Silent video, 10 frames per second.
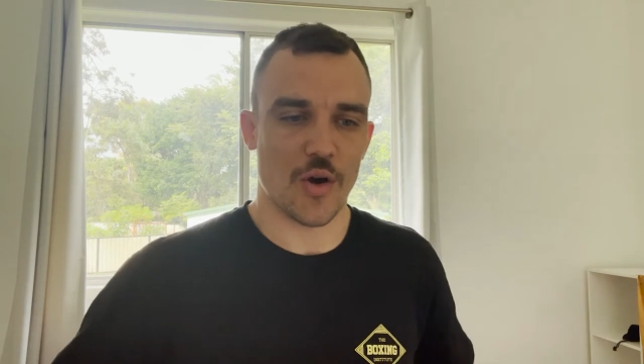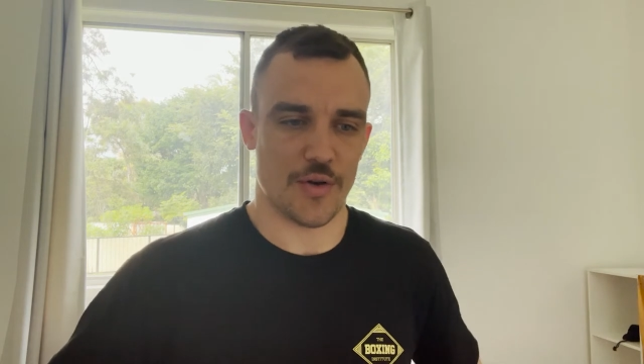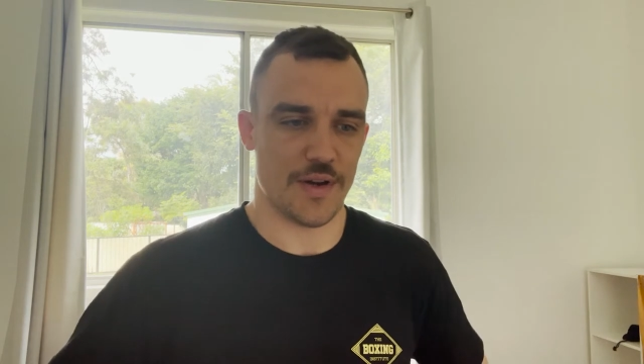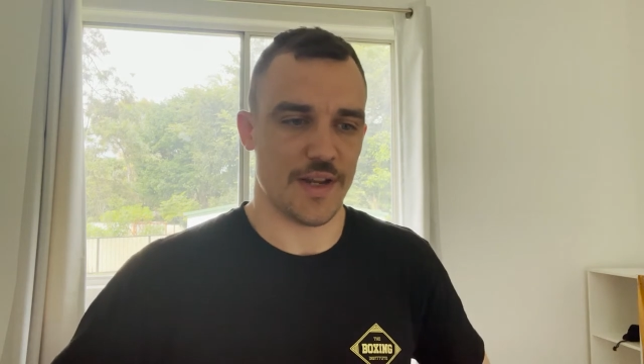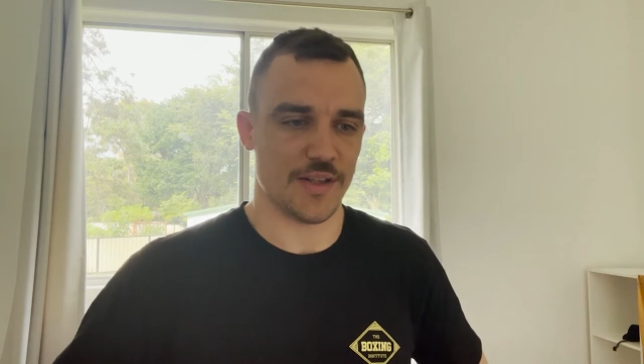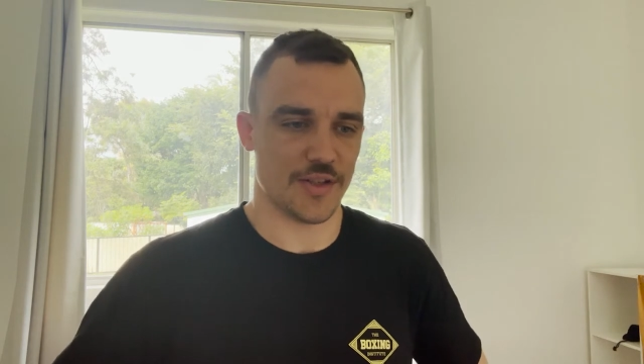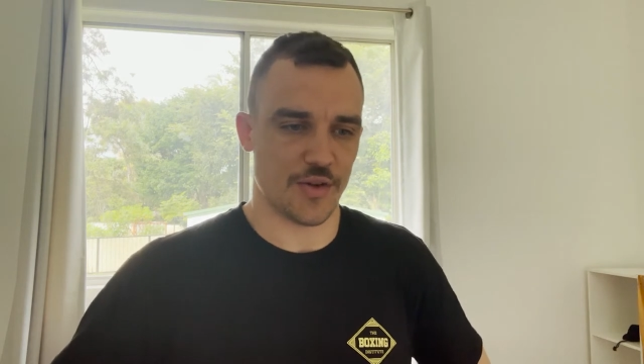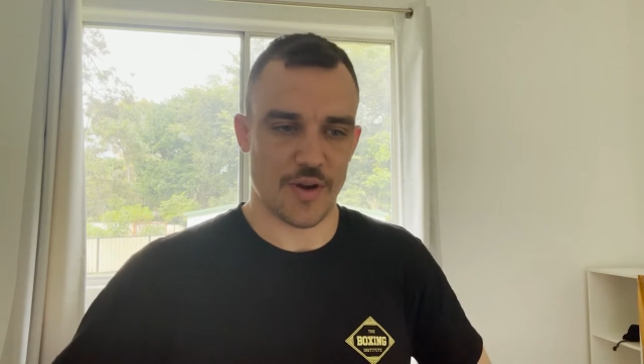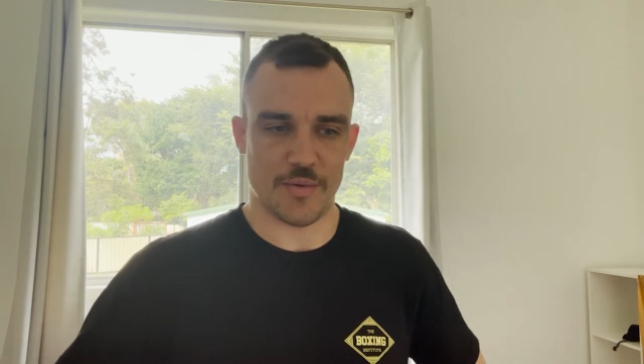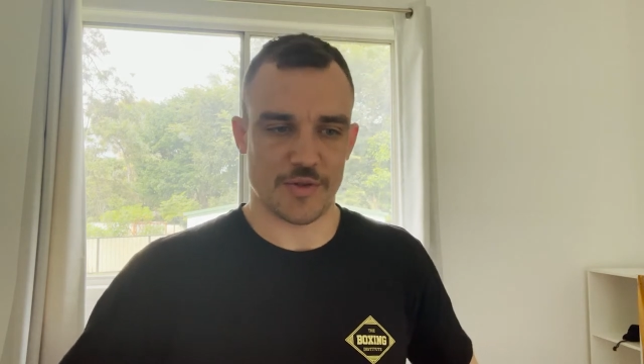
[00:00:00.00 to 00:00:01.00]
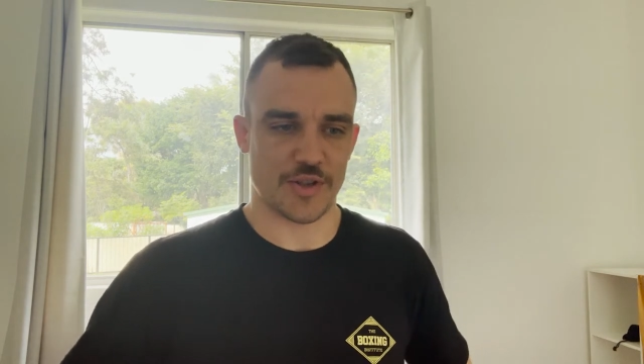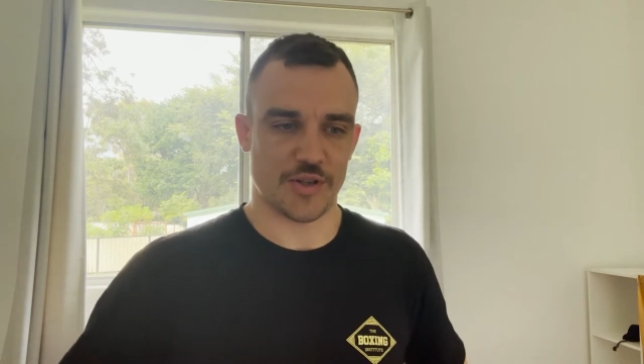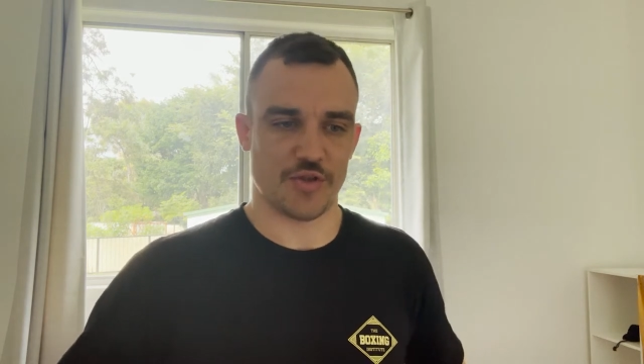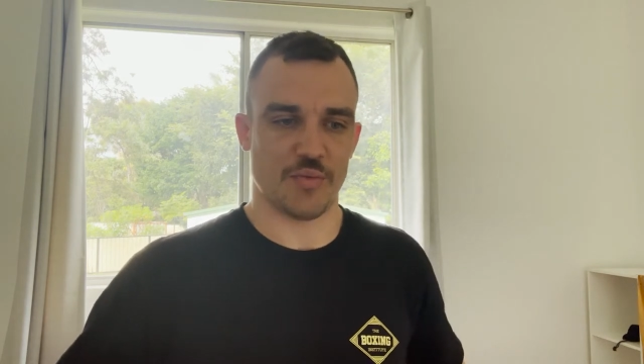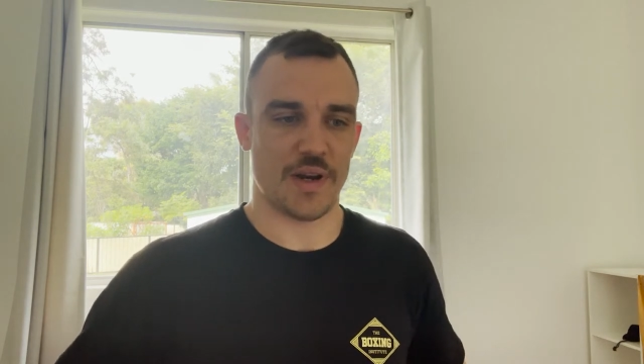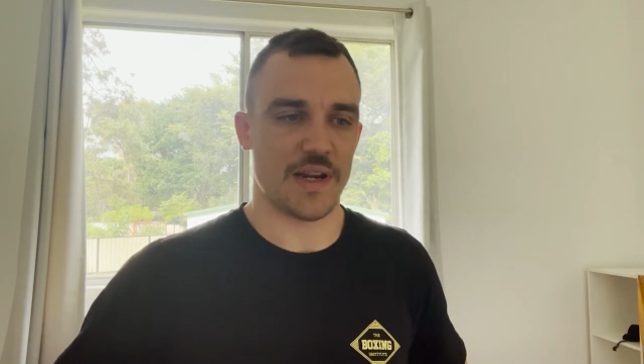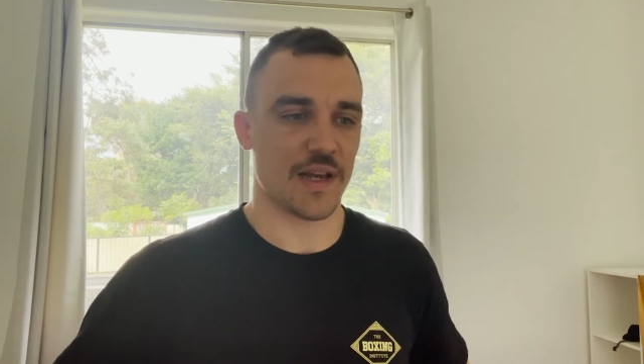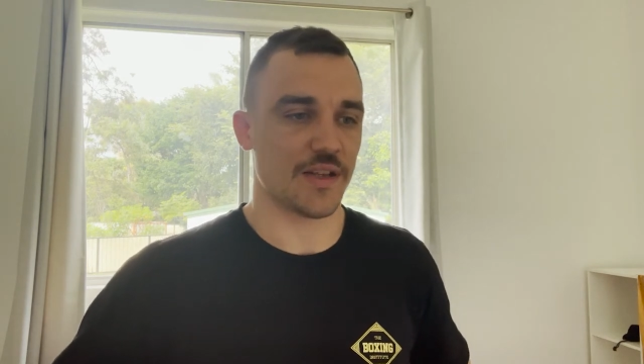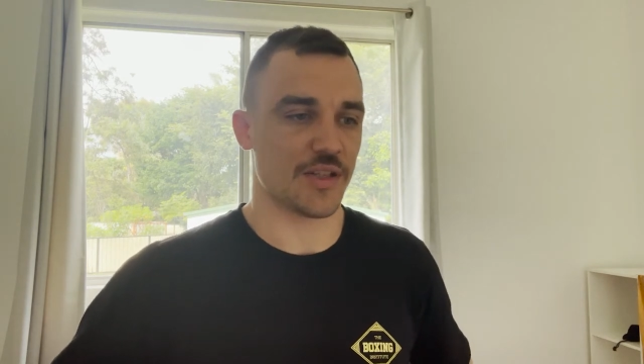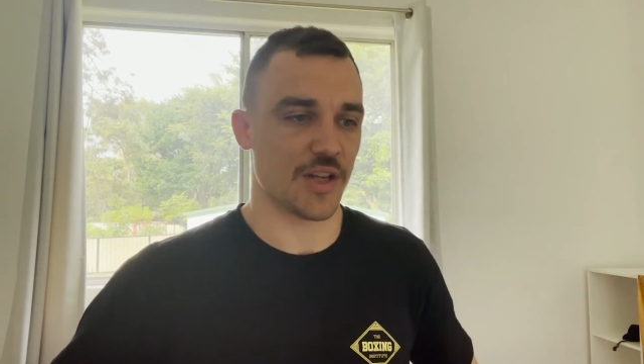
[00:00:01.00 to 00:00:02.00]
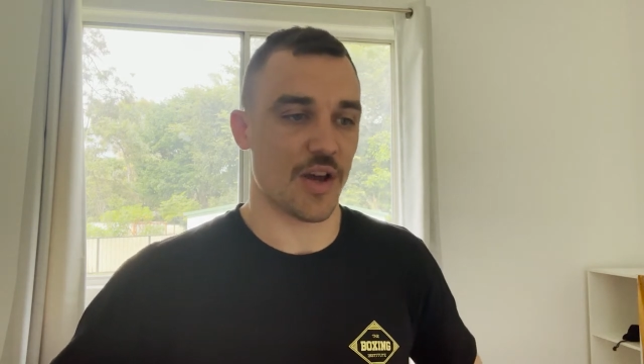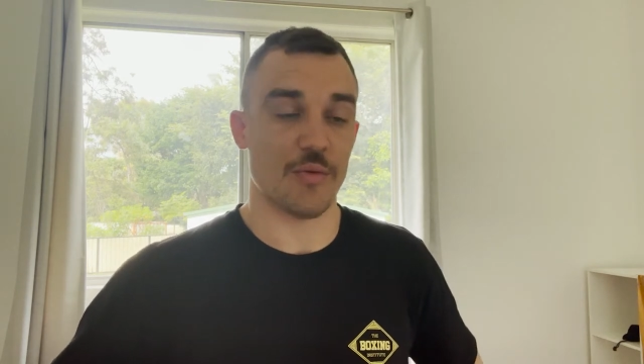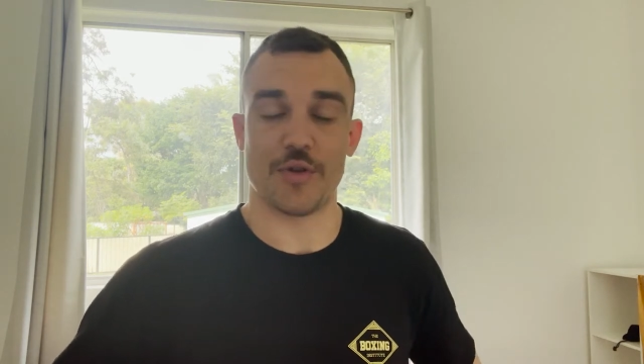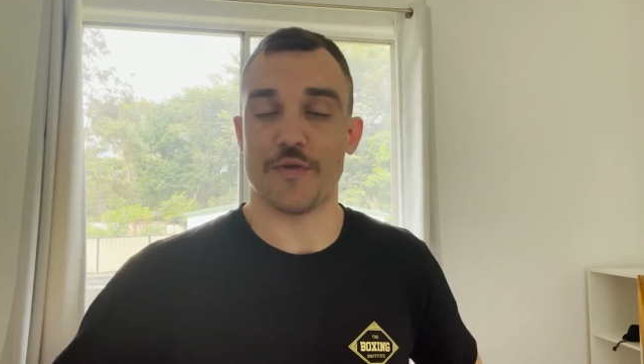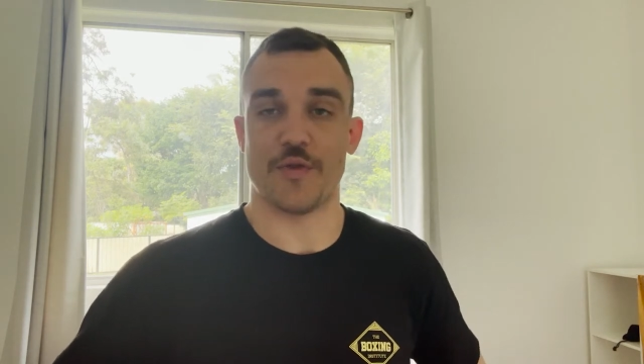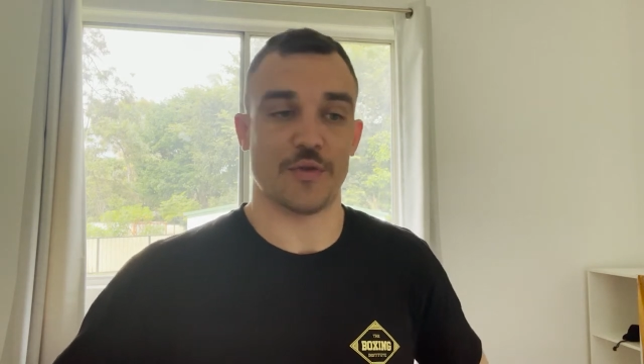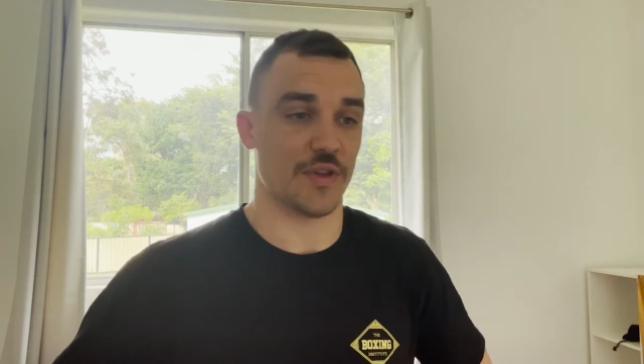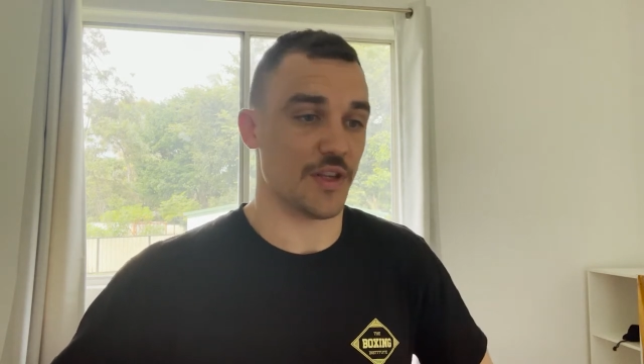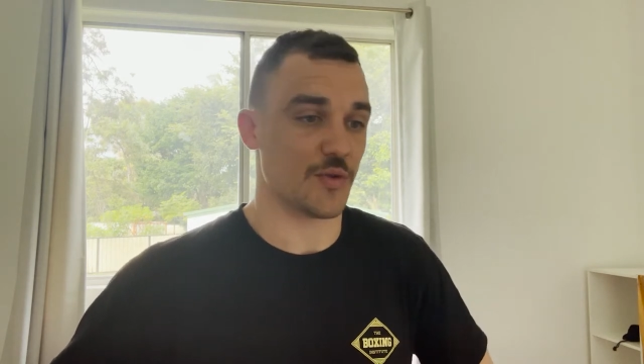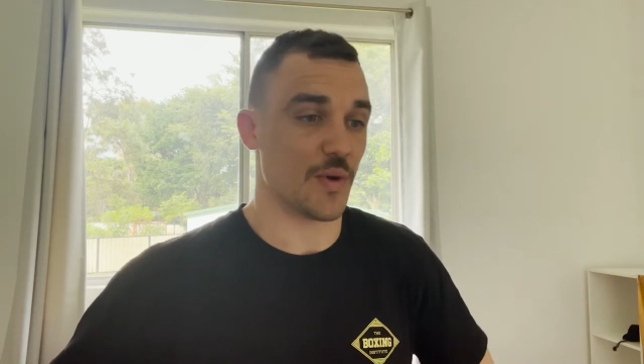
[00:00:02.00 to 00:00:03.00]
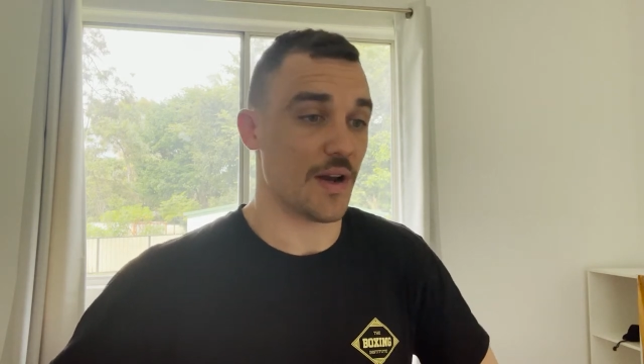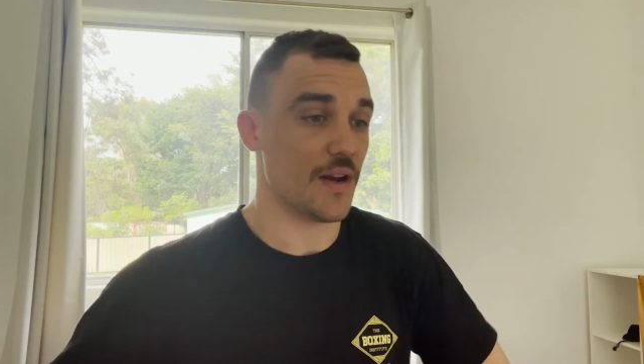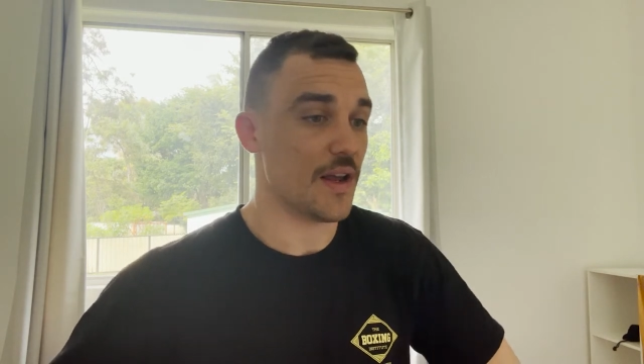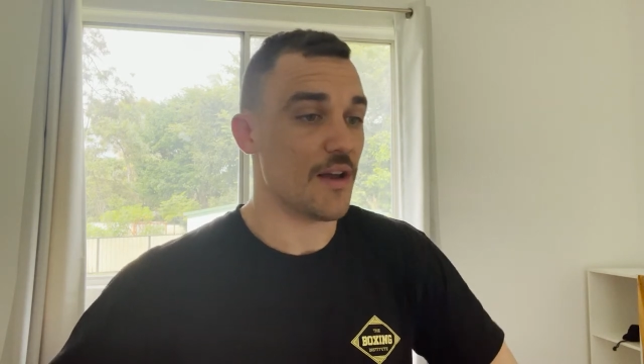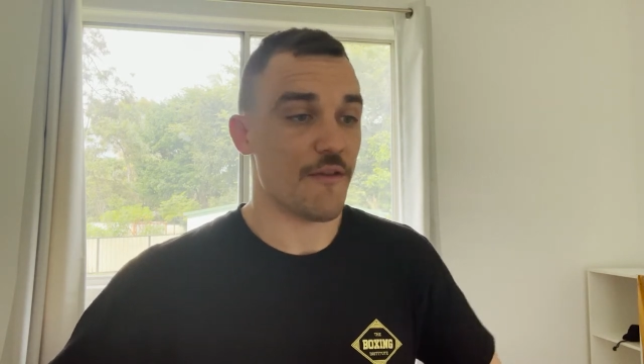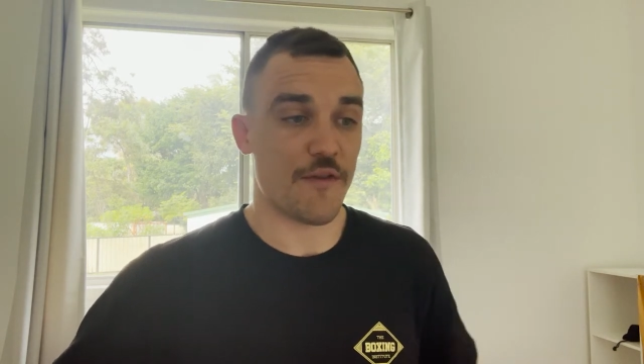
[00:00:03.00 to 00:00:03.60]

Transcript: on Instagram and social media. So I'm looking forward to this one.